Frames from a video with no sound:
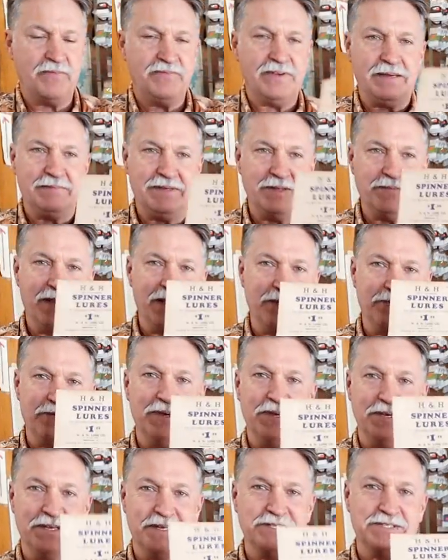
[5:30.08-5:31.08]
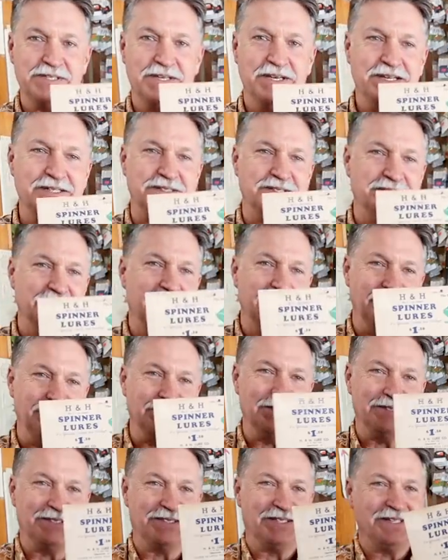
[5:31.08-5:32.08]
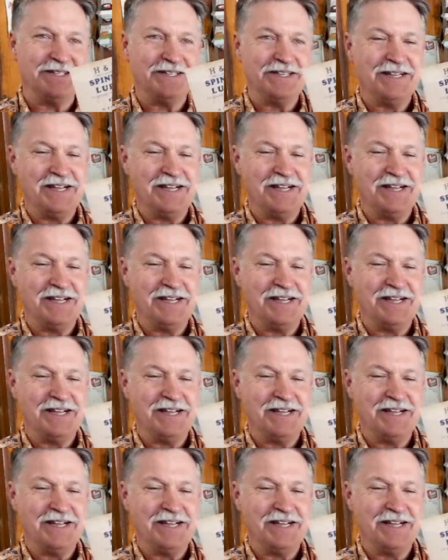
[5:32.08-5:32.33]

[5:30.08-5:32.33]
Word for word: My family made millions of H&H's.